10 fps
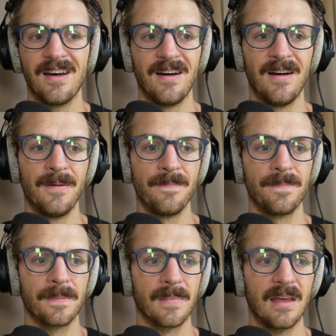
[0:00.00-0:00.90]

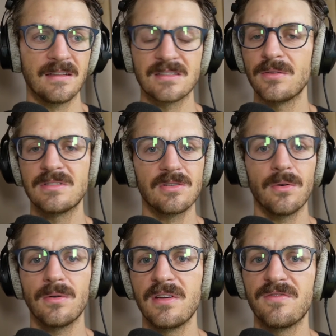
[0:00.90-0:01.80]
Um, and so it's
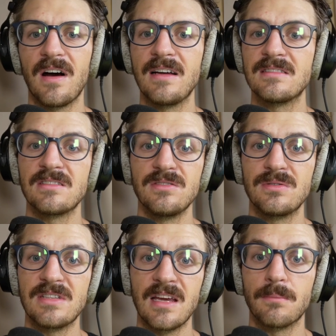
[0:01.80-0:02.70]
totally fine
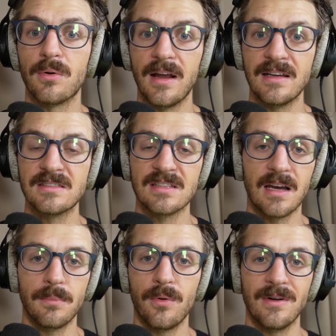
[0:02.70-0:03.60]
to take breaks
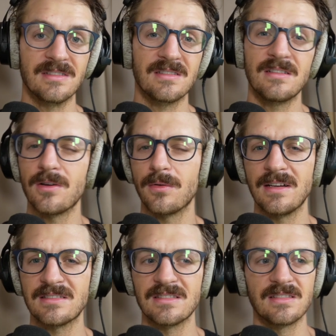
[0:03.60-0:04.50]
at points that don't
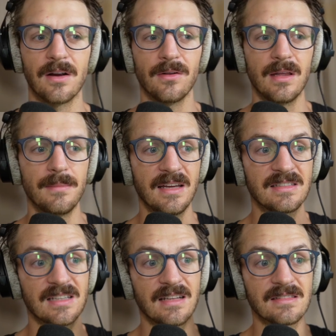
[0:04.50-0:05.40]
necessarily make
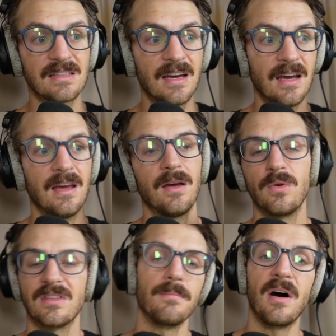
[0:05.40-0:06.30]
sense
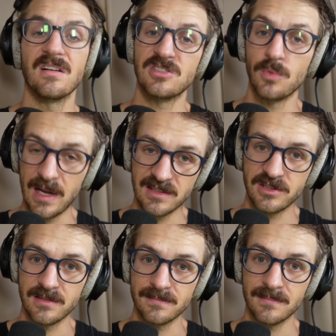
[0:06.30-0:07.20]
with the
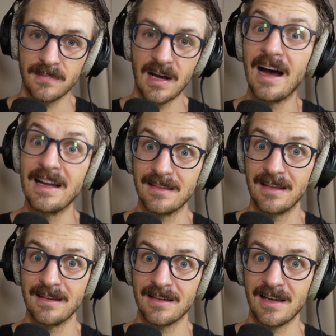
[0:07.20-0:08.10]
punctuation, I
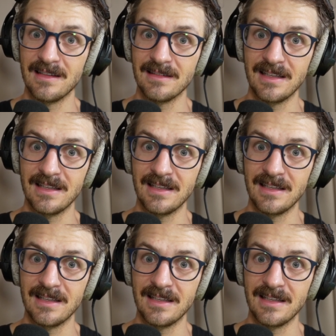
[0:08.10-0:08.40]
think, at